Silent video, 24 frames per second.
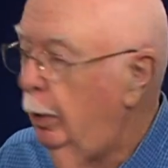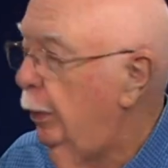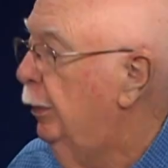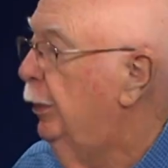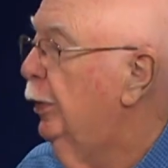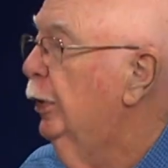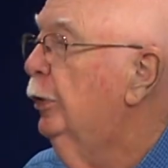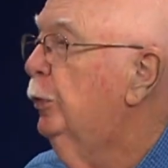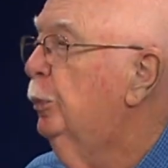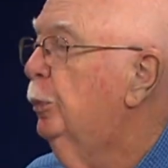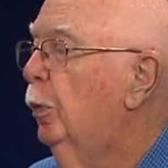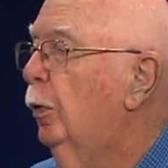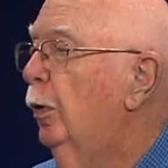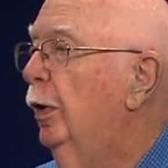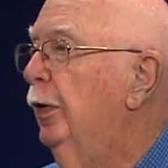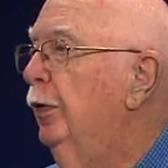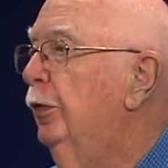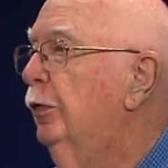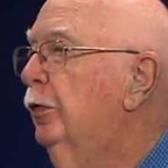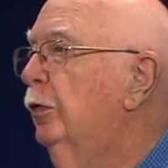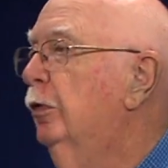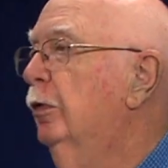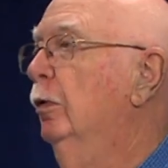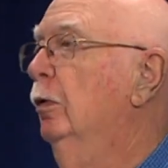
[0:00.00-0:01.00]
this
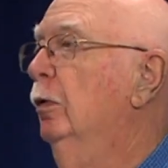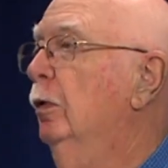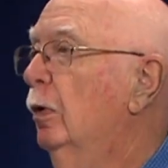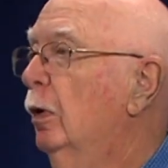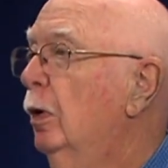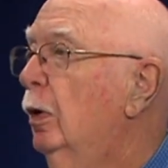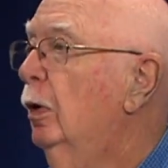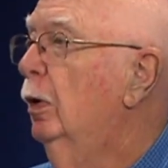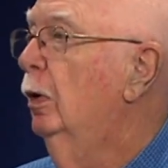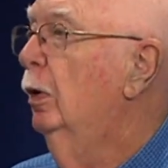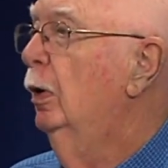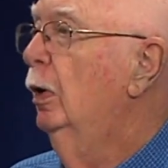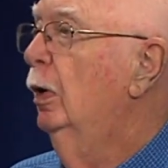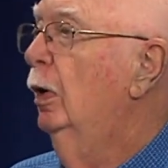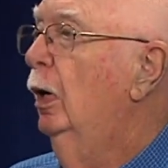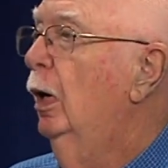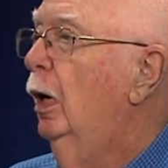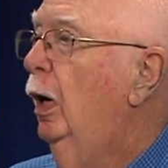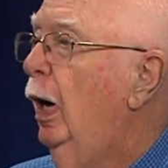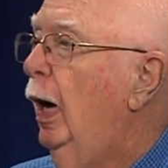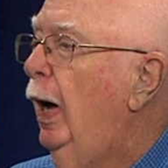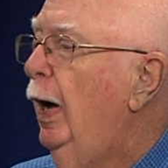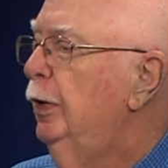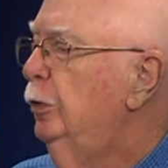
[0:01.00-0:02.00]
prince,
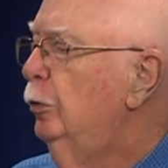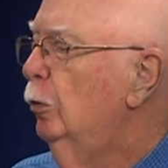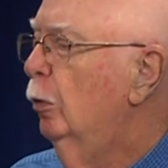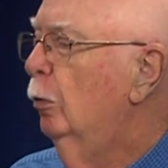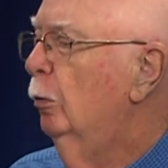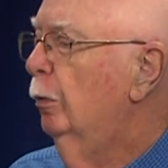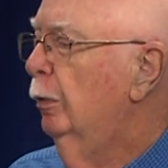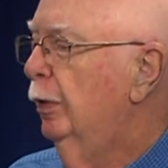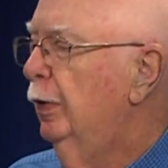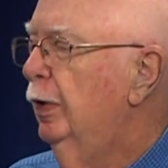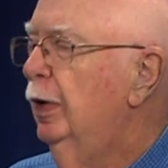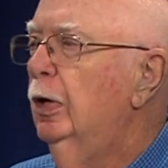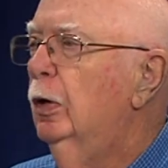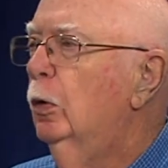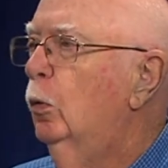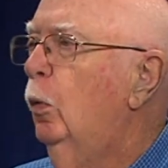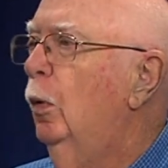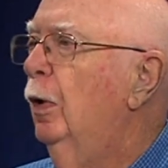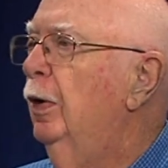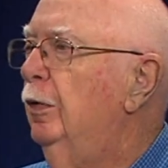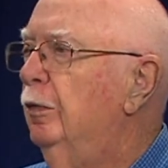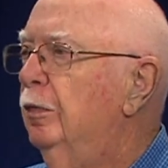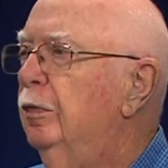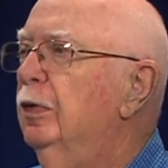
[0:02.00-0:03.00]
I don't think
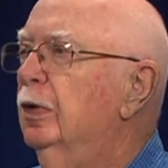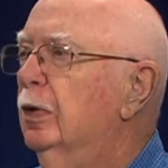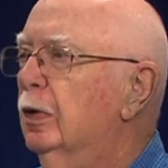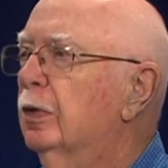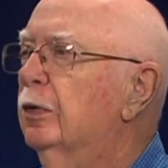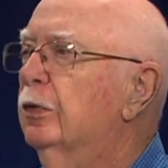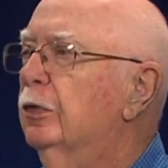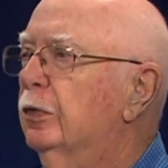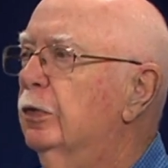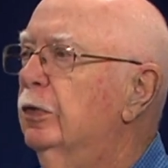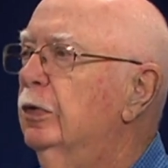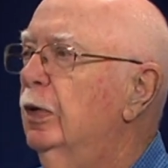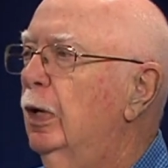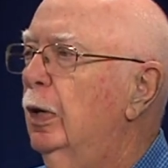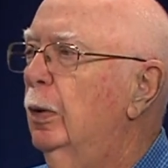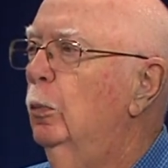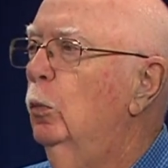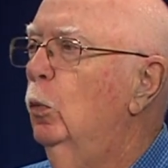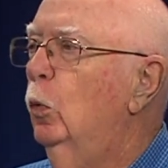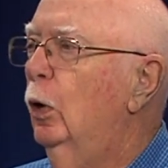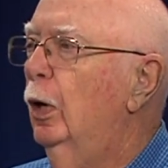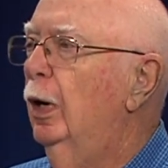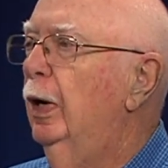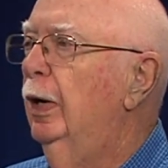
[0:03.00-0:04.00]
quite feels the
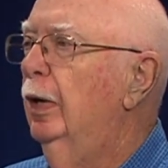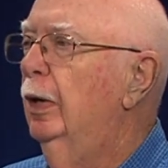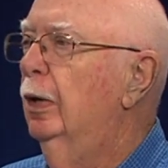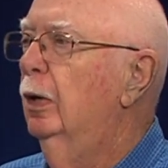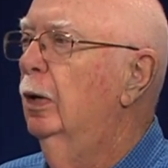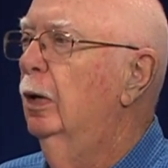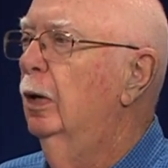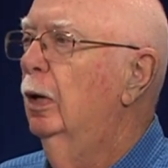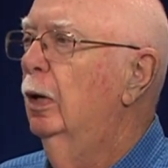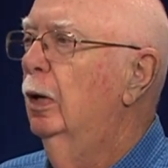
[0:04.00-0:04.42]
same way.